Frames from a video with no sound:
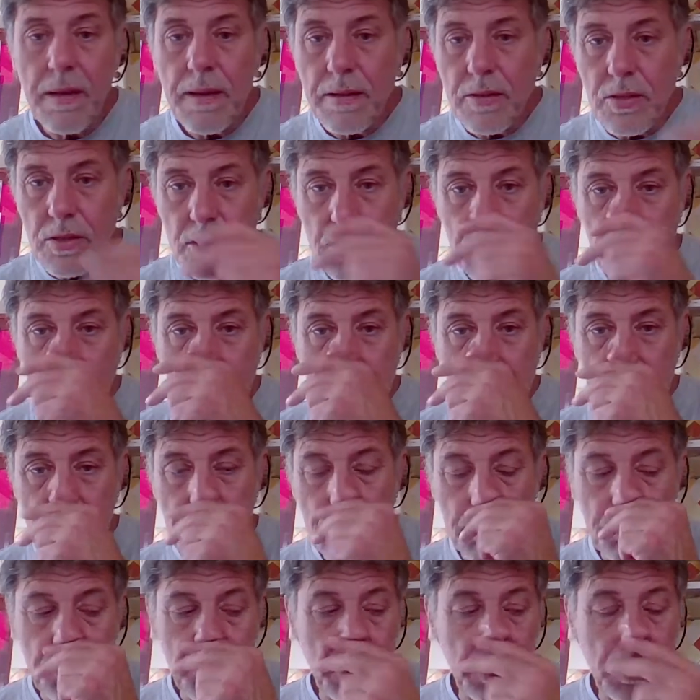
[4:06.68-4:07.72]
just need
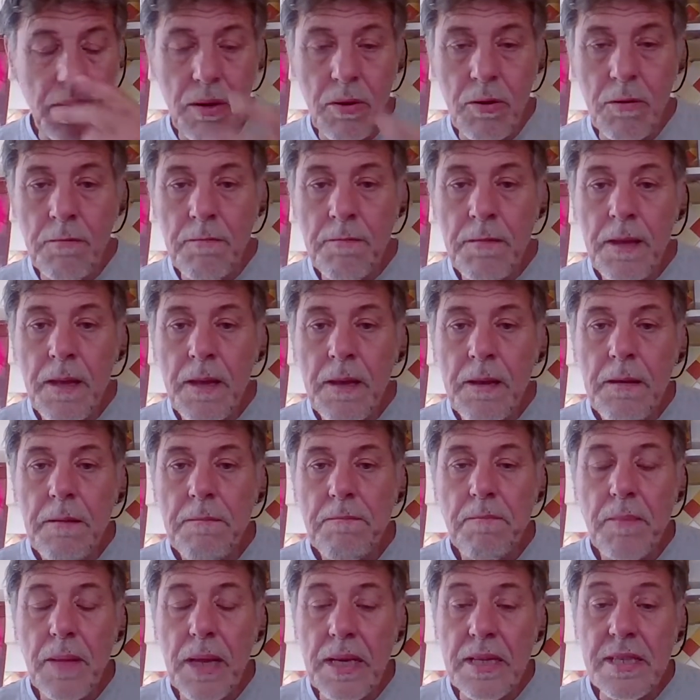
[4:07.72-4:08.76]
to bring that up
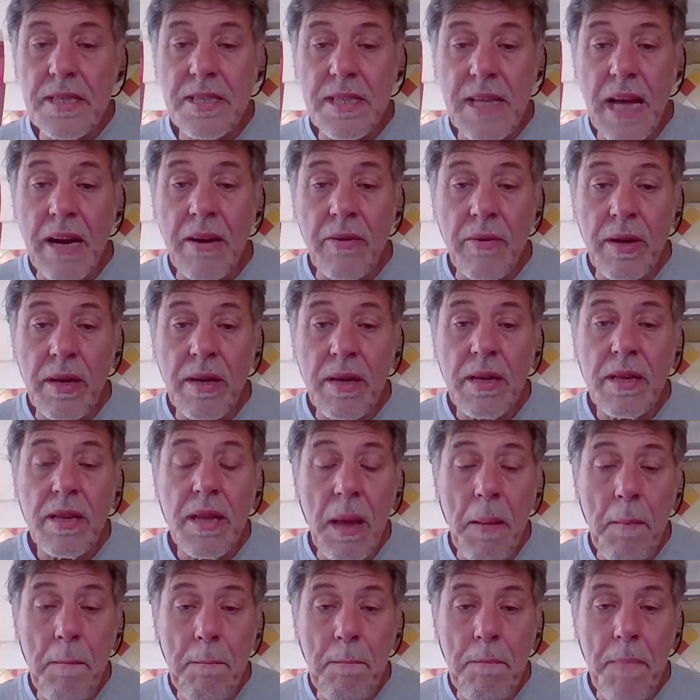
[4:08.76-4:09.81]
it's staggering the
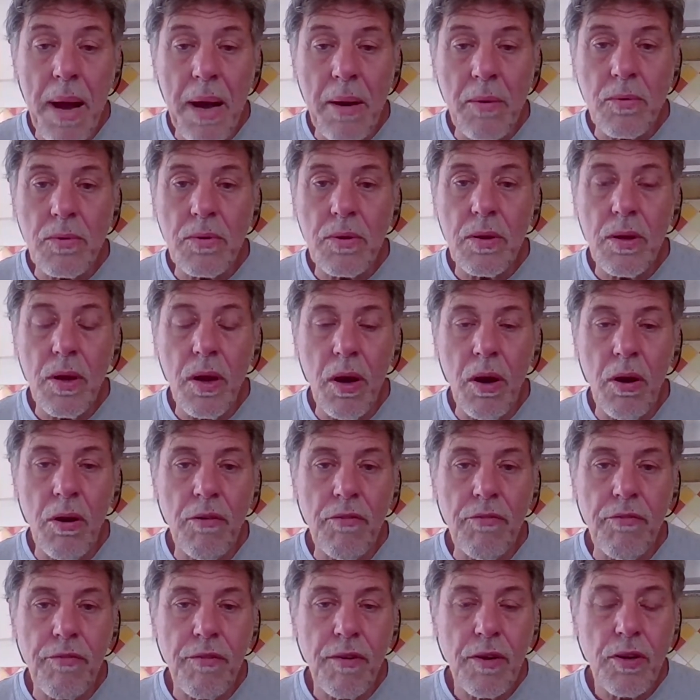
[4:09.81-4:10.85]
amount
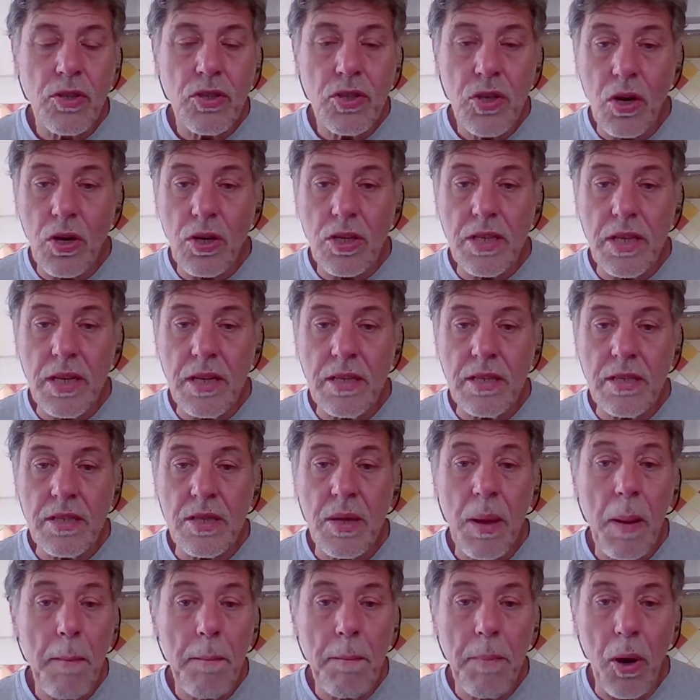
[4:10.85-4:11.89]
of toxins
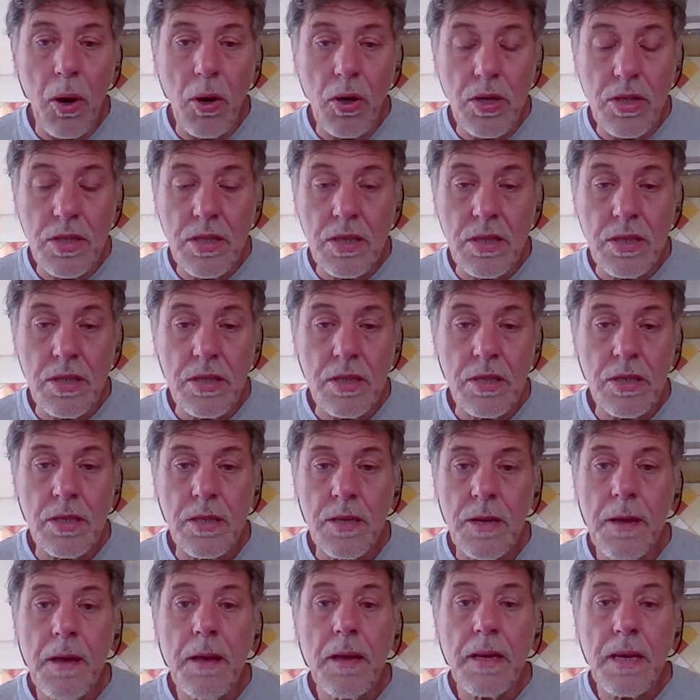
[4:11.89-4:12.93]
poisons
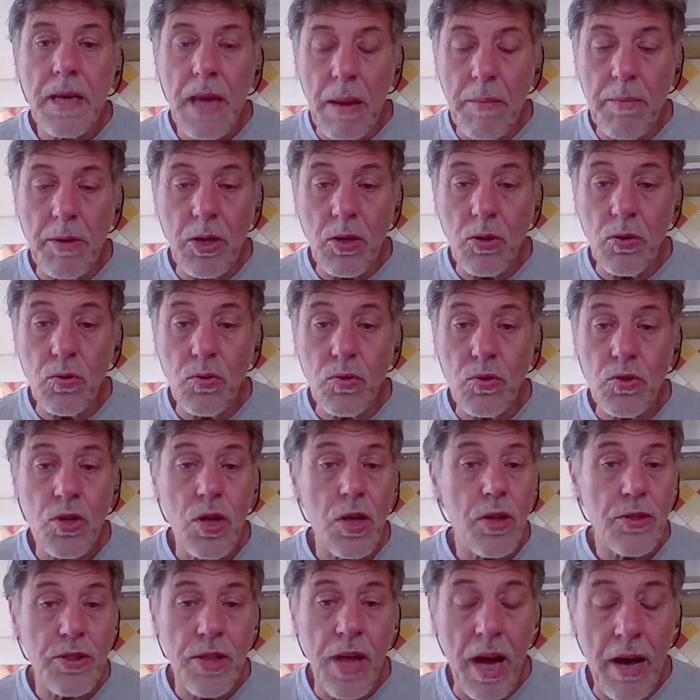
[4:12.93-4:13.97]
chemicals
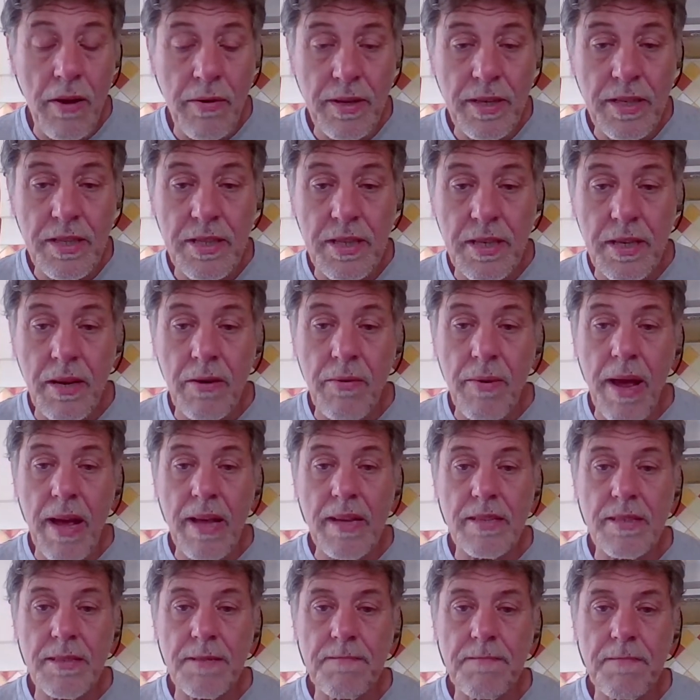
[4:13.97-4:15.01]
that are in
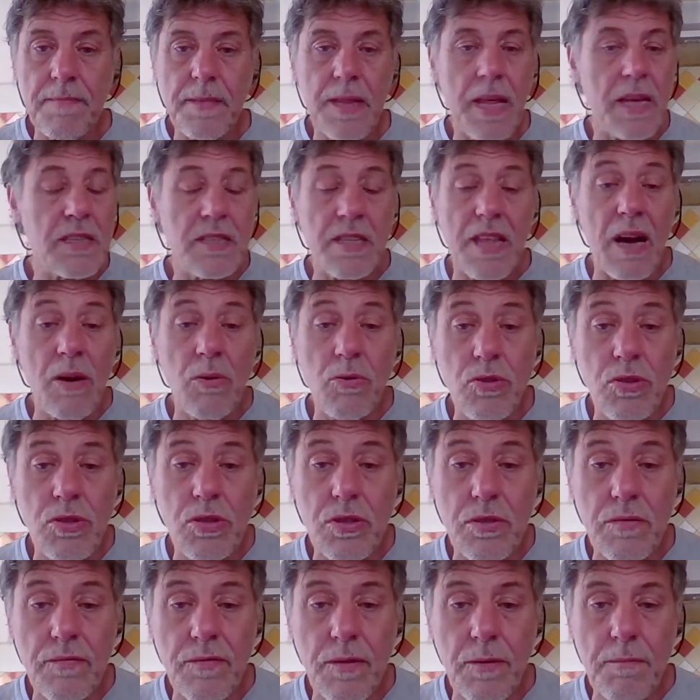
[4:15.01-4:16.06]
cigarettes there's thousands
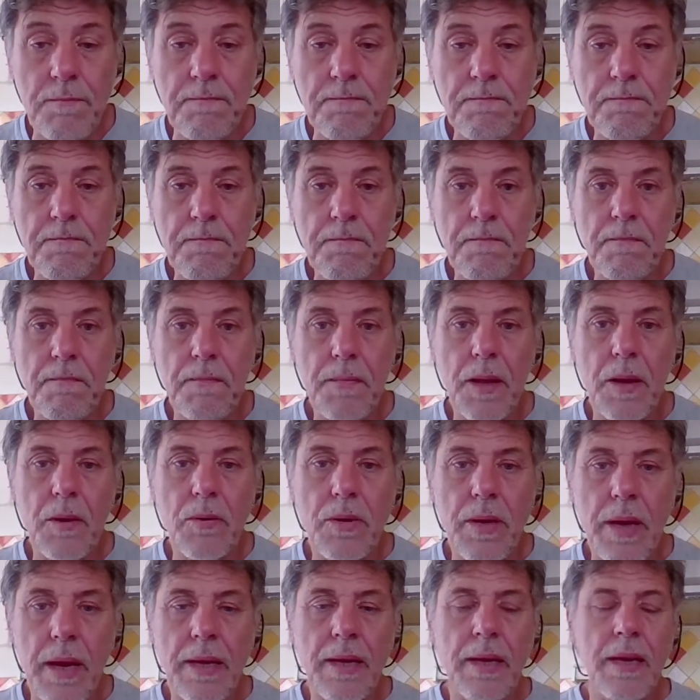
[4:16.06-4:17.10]
of them
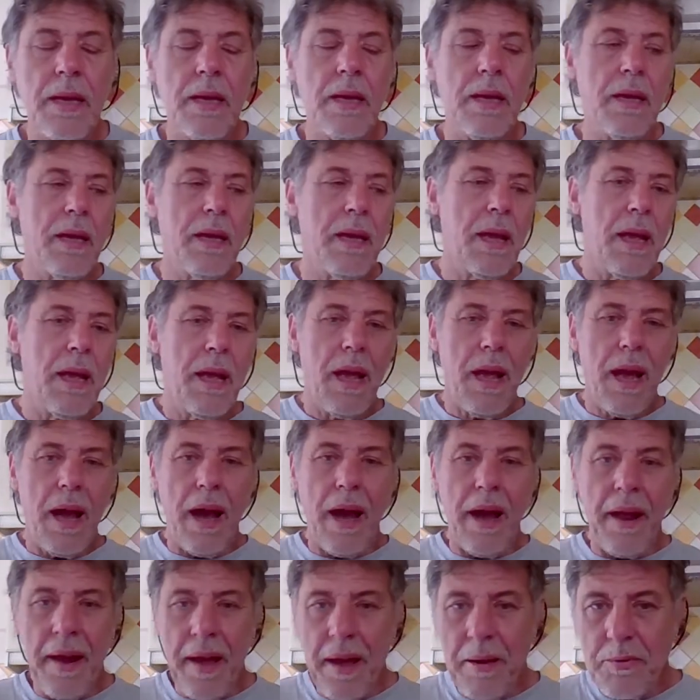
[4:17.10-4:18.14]
okay
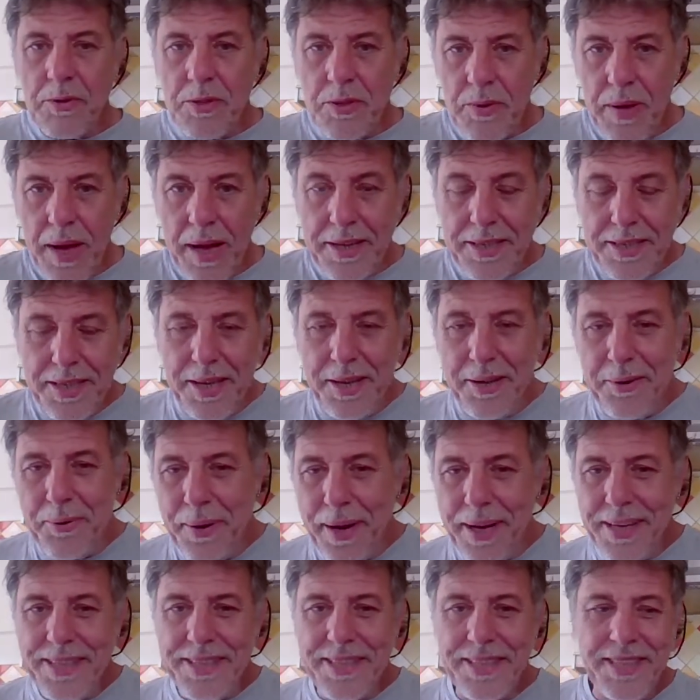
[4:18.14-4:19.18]
and I was actually
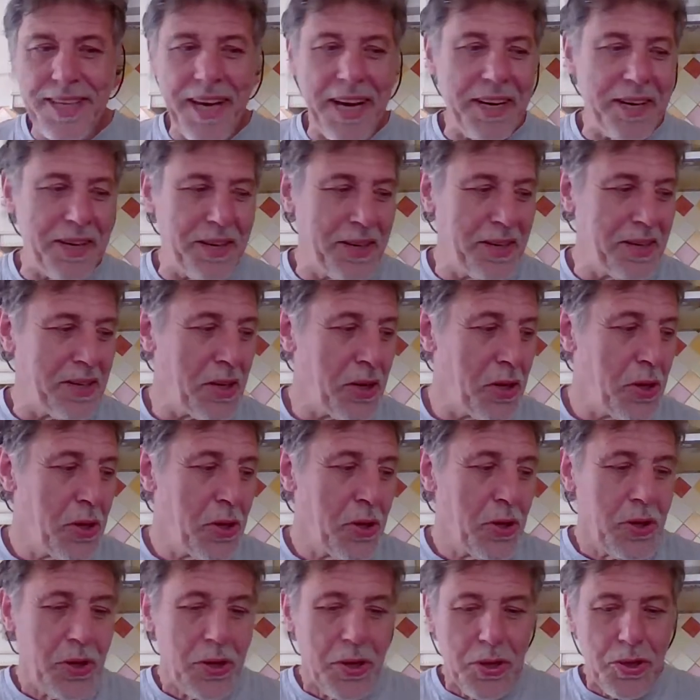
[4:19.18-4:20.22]
quite staggered
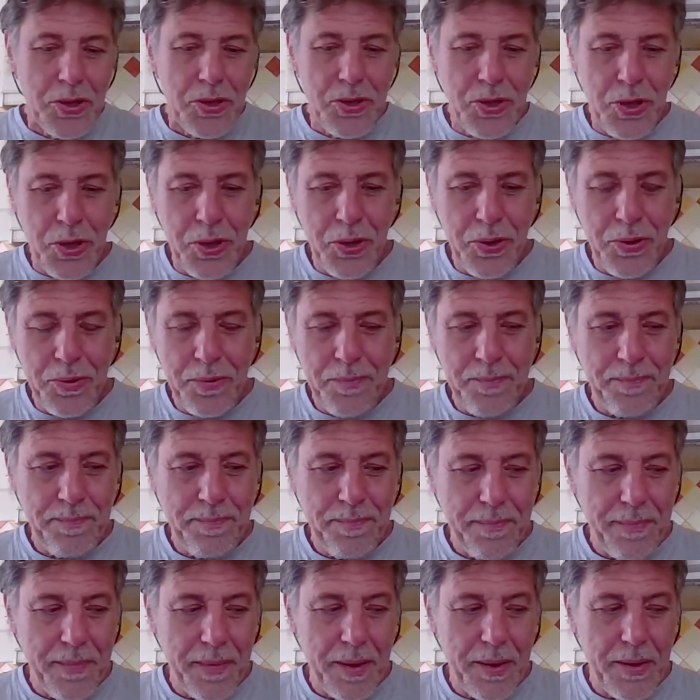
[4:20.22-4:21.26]
to
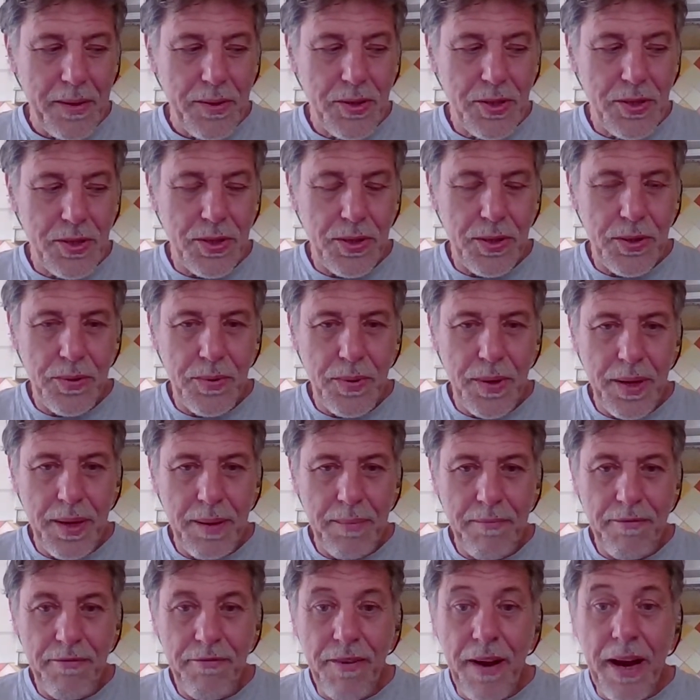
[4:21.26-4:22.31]
to
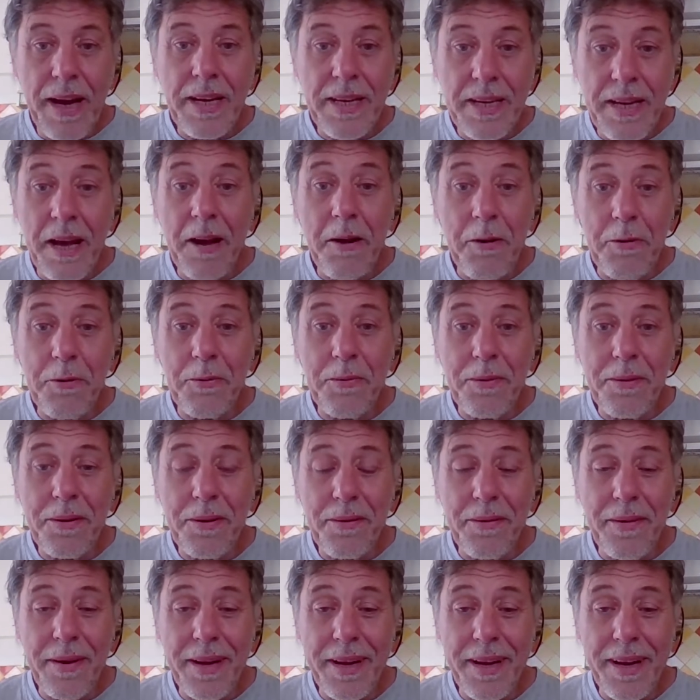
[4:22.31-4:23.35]
um, find out
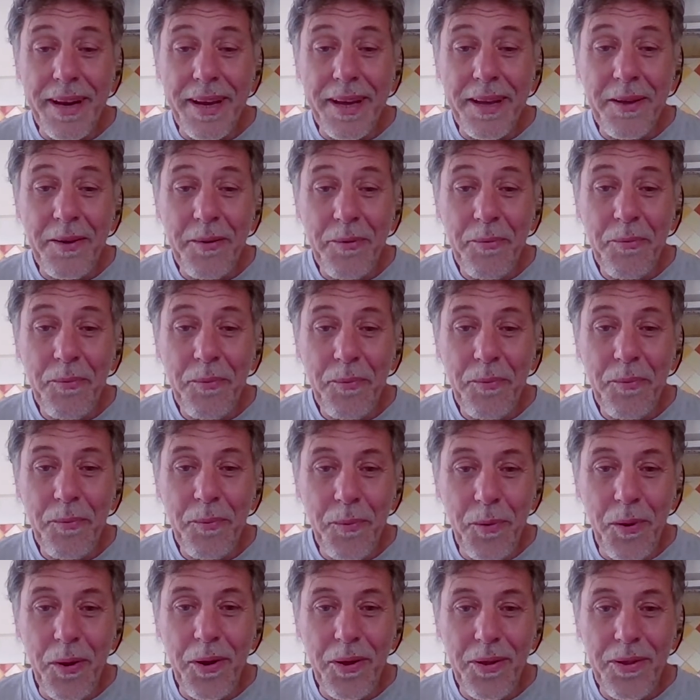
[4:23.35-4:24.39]
really
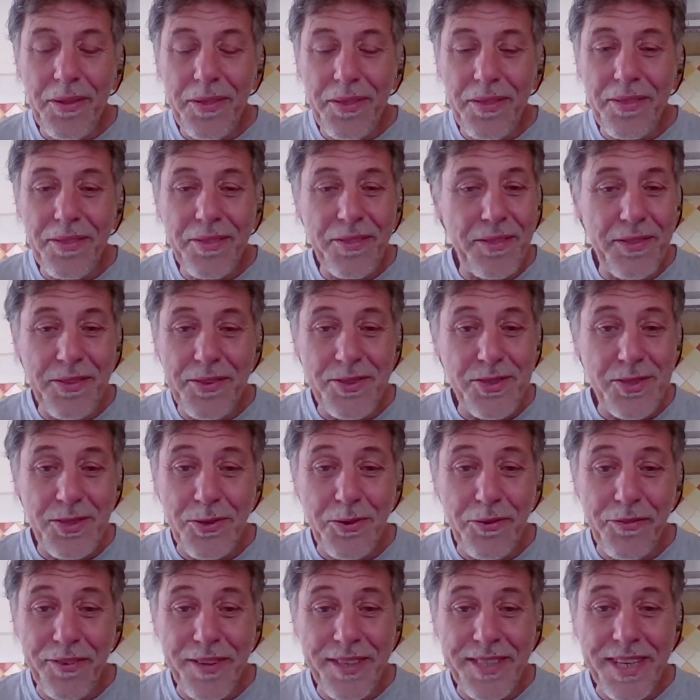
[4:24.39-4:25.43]
what
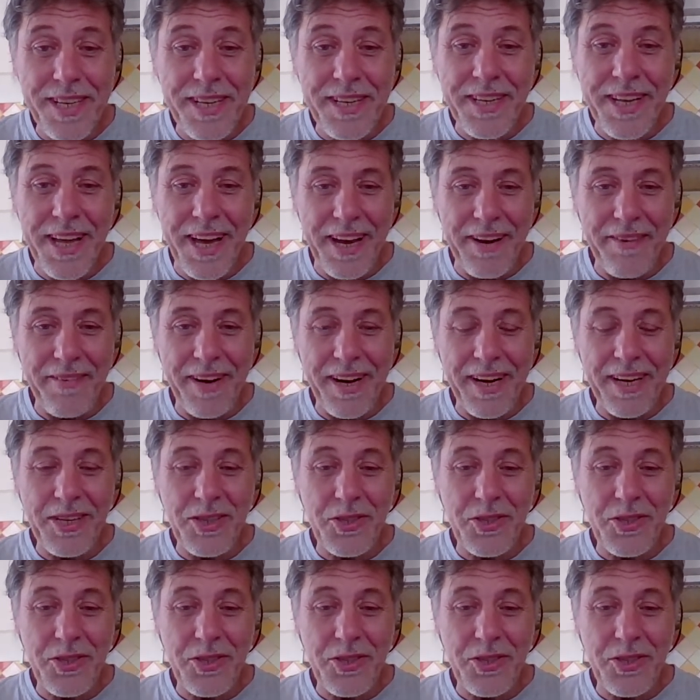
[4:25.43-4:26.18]
stuff is in there, right?